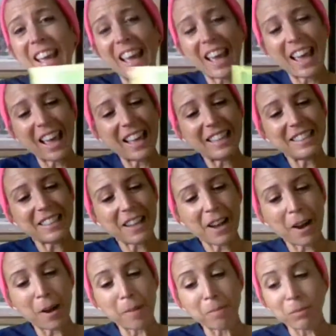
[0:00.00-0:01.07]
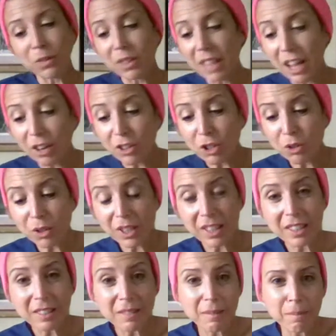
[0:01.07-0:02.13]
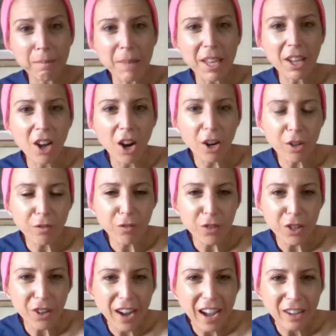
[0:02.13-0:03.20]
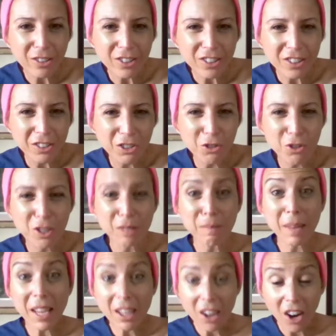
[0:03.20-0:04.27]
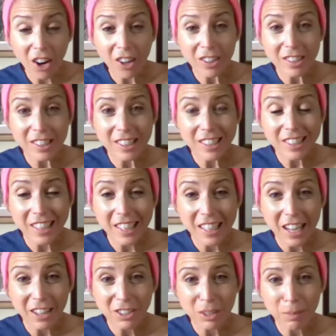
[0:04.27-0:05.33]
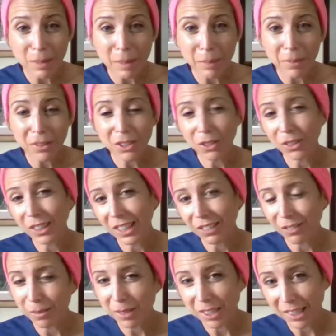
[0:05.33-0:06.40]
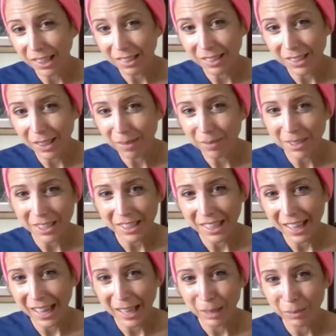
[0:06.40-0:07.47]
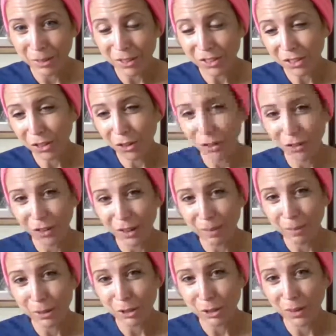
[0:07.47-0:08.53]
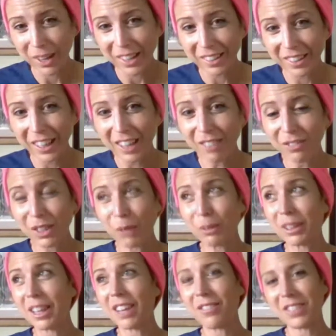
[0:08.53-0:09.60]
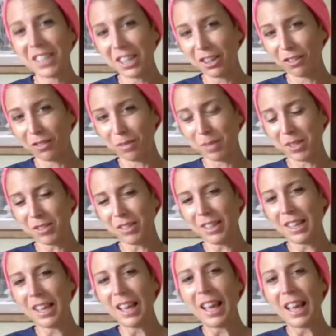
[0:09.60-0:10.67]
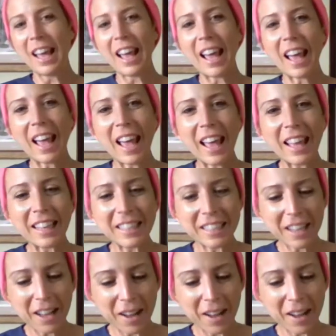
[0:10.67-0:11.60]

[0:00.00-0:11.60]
And now you can make art for your house. You can make cards to send out to people. You can even send some to the animals over at Busch Wildlife. They would love to hear from you. And